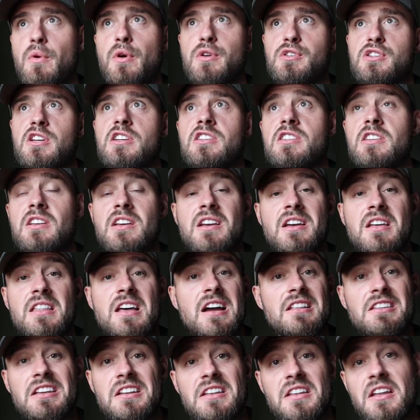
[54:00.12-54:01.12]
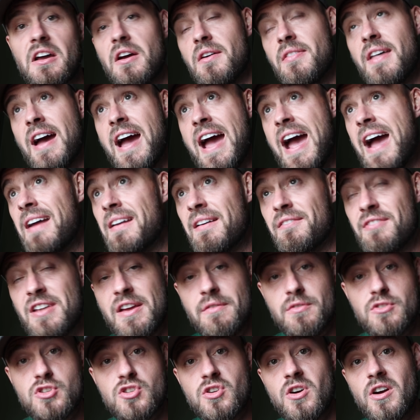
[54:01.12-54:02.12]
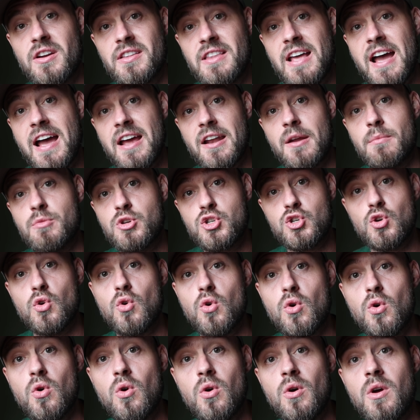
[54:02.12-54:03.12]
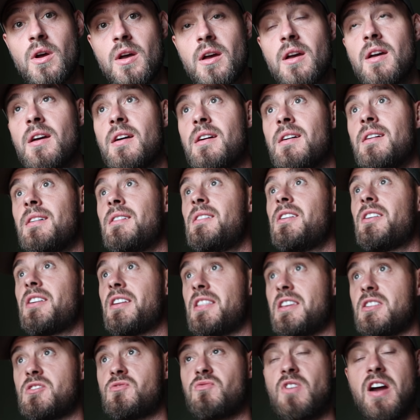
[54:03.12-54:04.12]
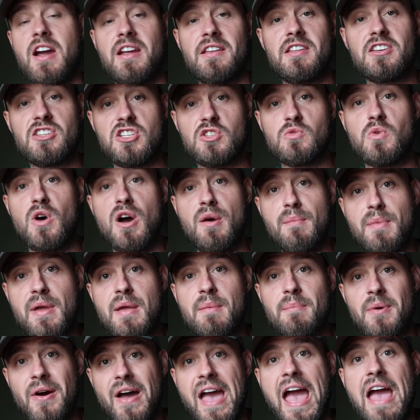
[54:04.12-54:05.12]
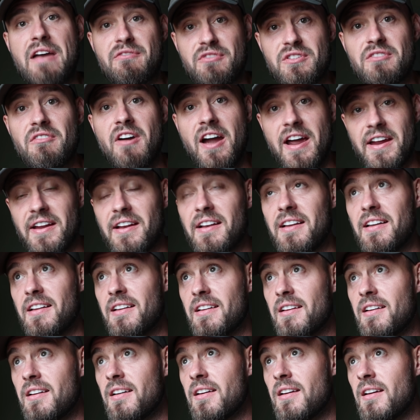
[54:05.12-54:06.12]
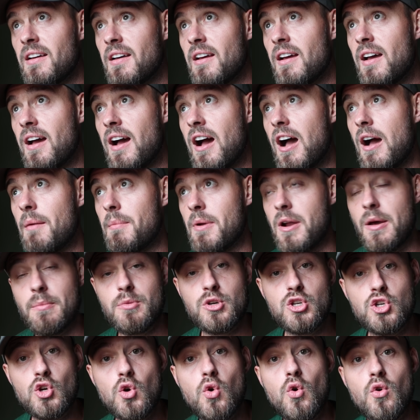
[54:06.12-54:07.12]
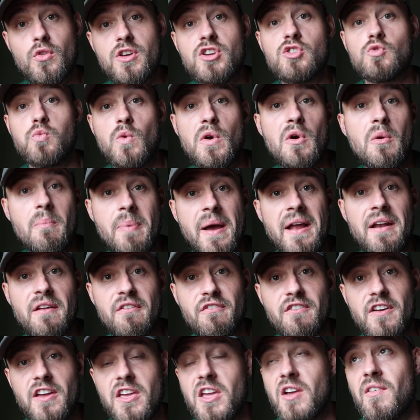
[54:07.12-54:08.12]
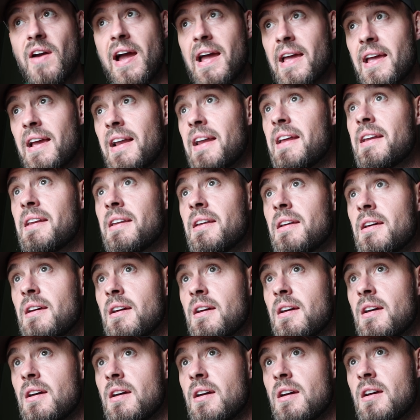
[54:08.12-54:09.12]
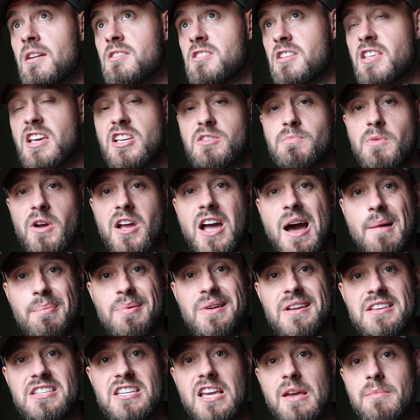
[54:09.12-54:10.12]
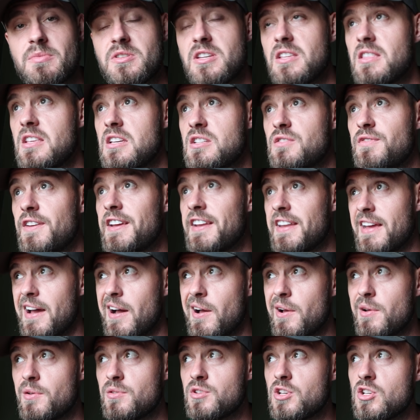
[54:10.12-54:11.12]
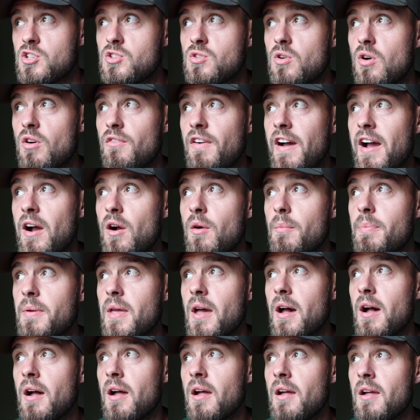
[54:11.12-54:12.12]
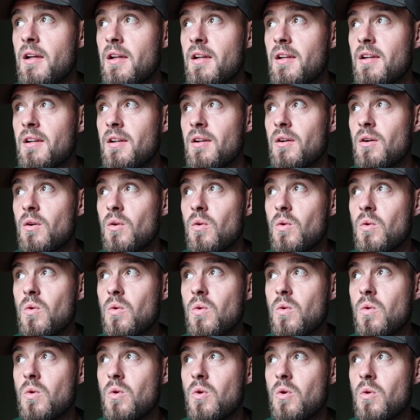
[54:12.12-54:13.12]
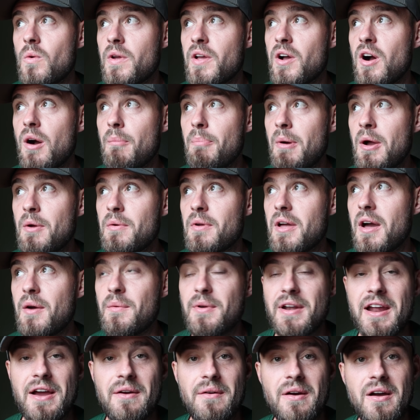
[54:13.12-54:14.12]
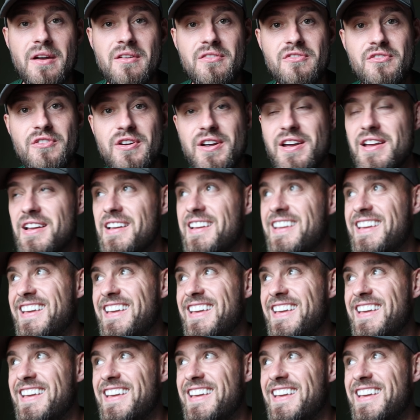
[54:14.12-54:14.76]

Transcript: watch this, that didn't know that and have never tried that. And I'm sure, look at this rain, this is what I mean by heavy rain. And I'm sure this will benefit your angling. So there's my couple of tips in this video to sort of help you Oh, we got a boat going out over here.